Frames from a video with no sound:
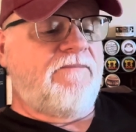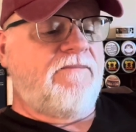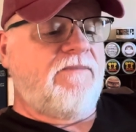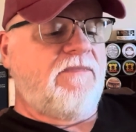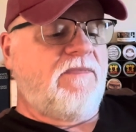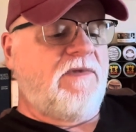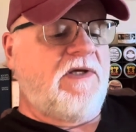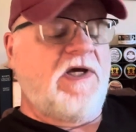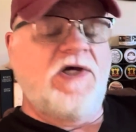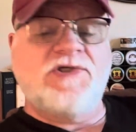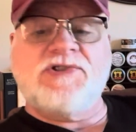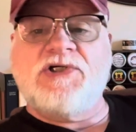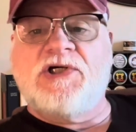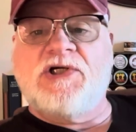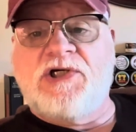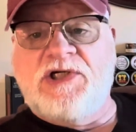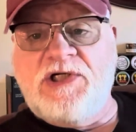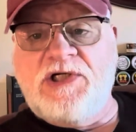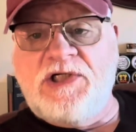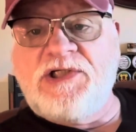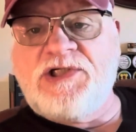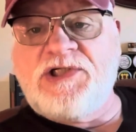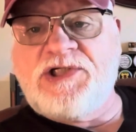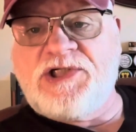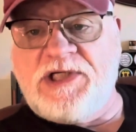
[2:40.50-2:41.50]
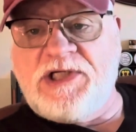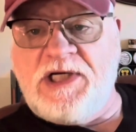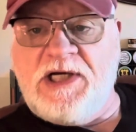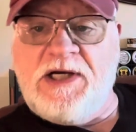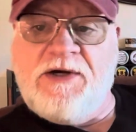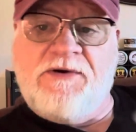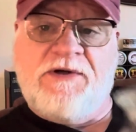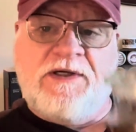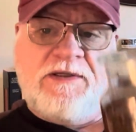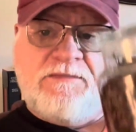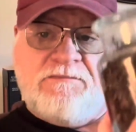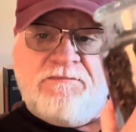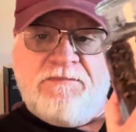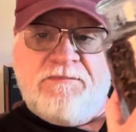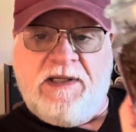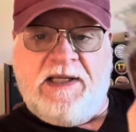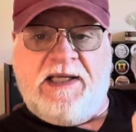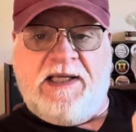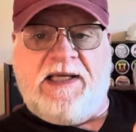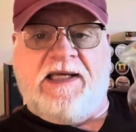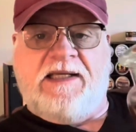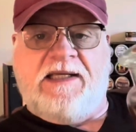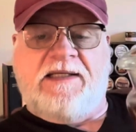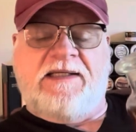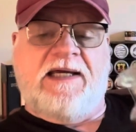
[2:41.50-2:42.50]
is a good cherry
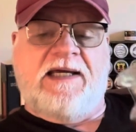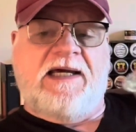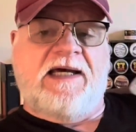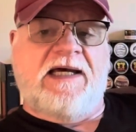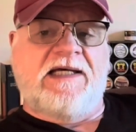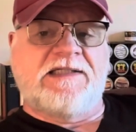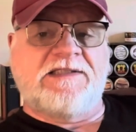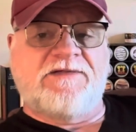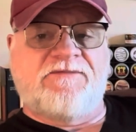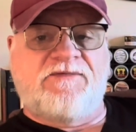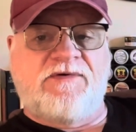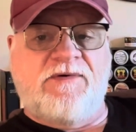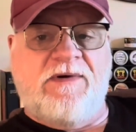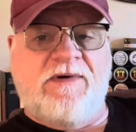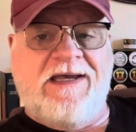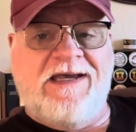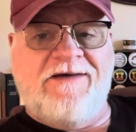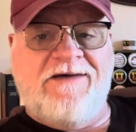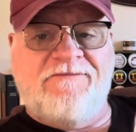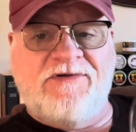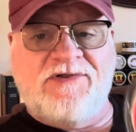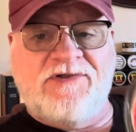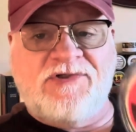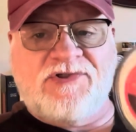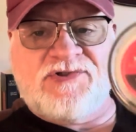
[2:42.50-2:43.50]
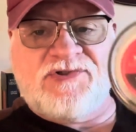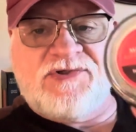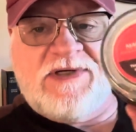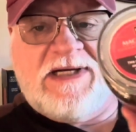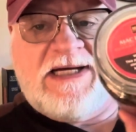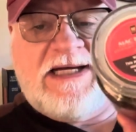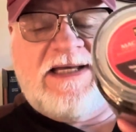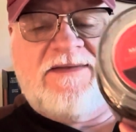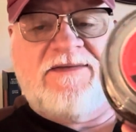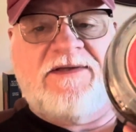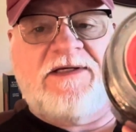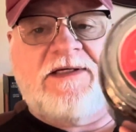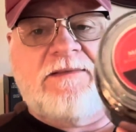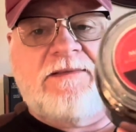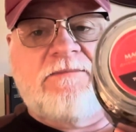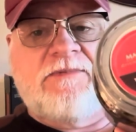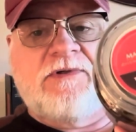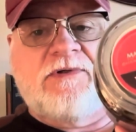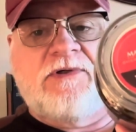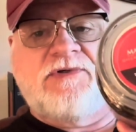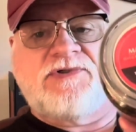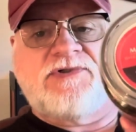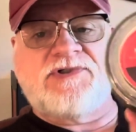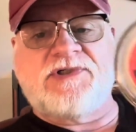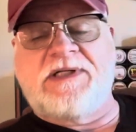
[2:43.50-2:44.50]
blend, guys, if you haven't tried the
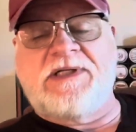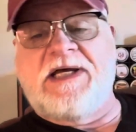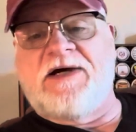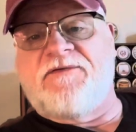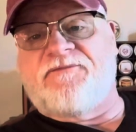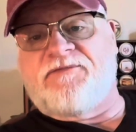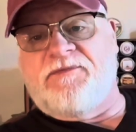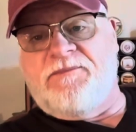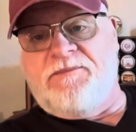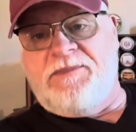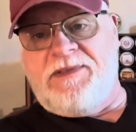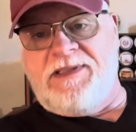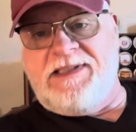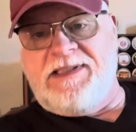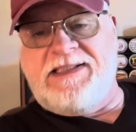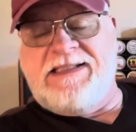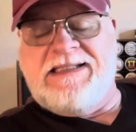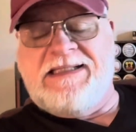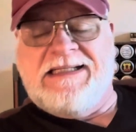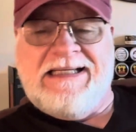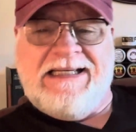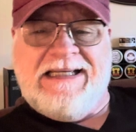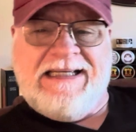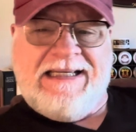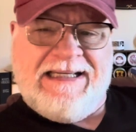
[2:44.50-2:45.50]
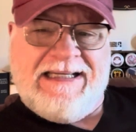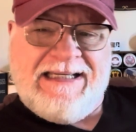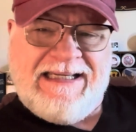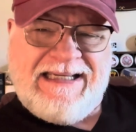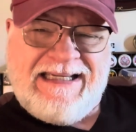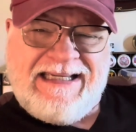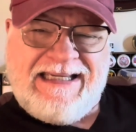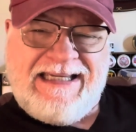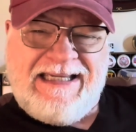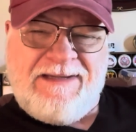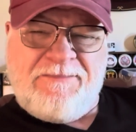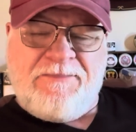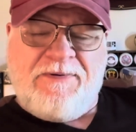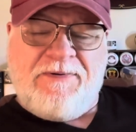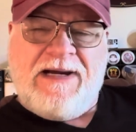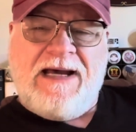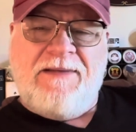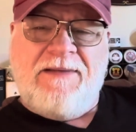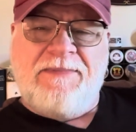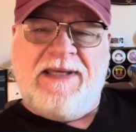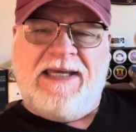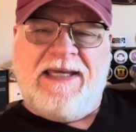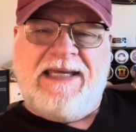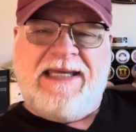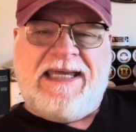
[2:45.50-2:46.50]
Ambrosia. Now, for me,
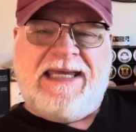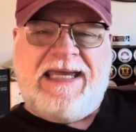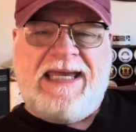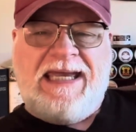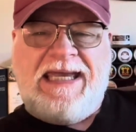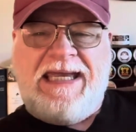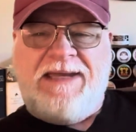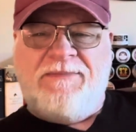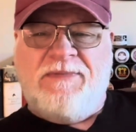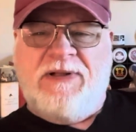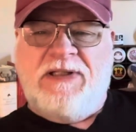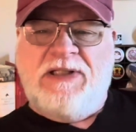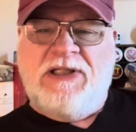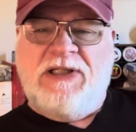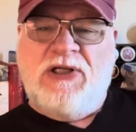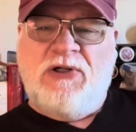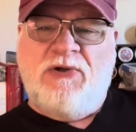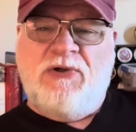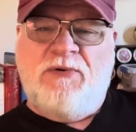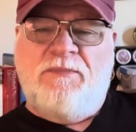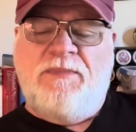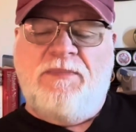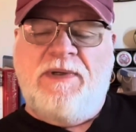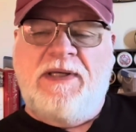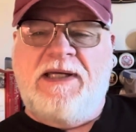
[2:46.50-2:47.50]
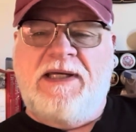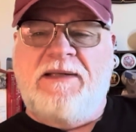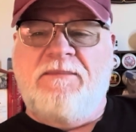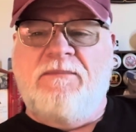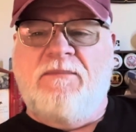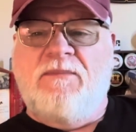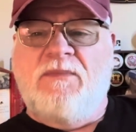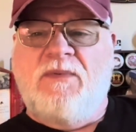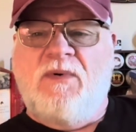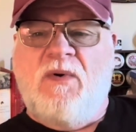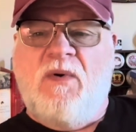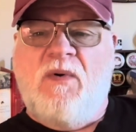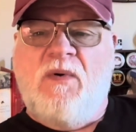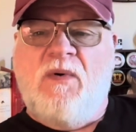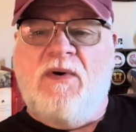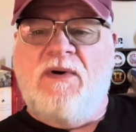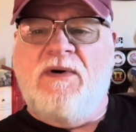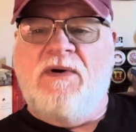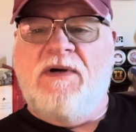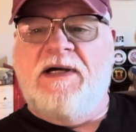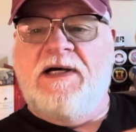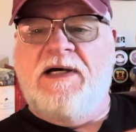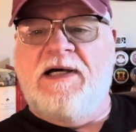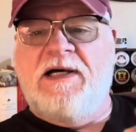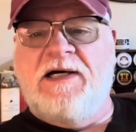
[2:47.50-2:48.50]
it came a little bit
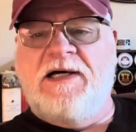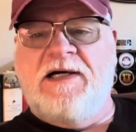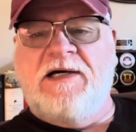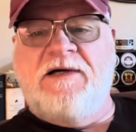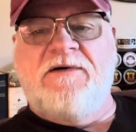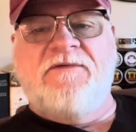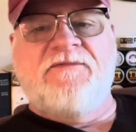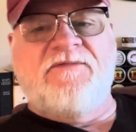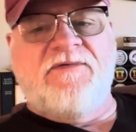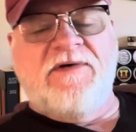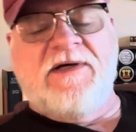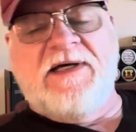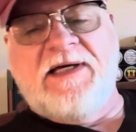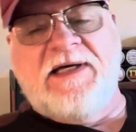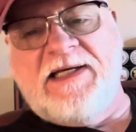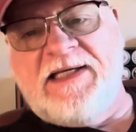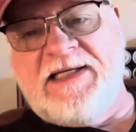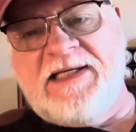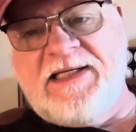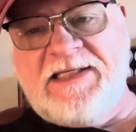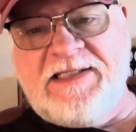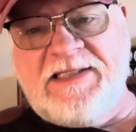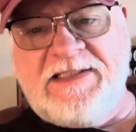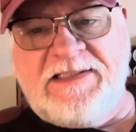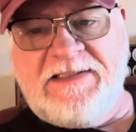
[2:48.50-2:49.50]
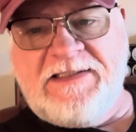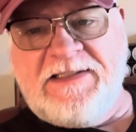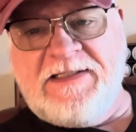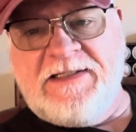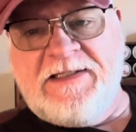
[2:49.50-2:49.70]
more of a